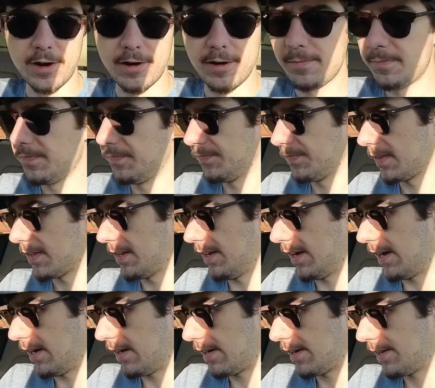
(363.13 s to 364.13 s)
car.
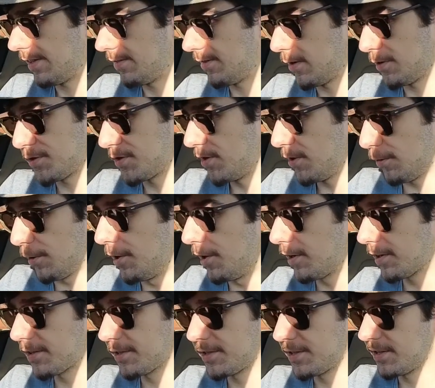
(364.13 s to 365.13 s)
There's no
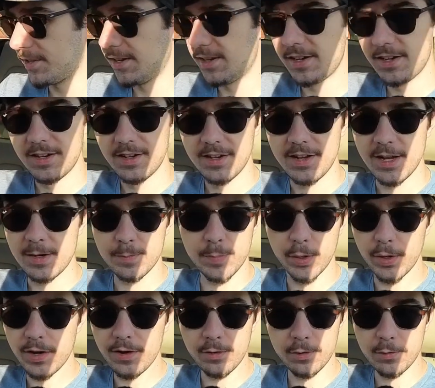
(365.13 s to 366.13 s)
aux
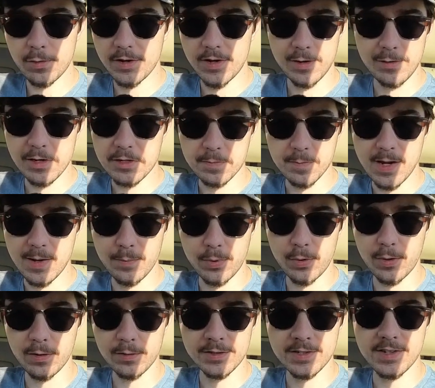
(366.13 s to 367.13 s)
input or USB
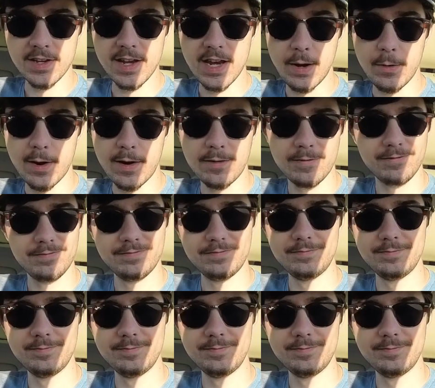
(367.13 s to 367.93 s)
ports anywhere.